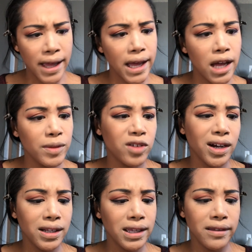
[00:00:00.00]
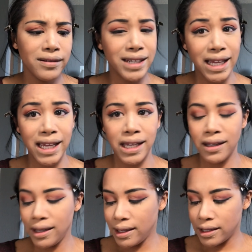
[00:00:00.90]
I tried it the other day
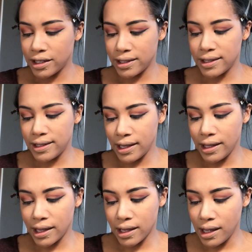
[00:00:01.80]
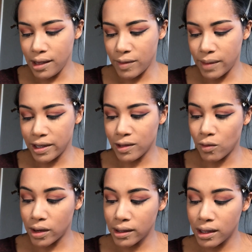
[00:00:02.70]
just to see like, hey, maybe it's
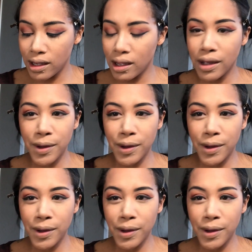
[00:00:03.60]
worth it.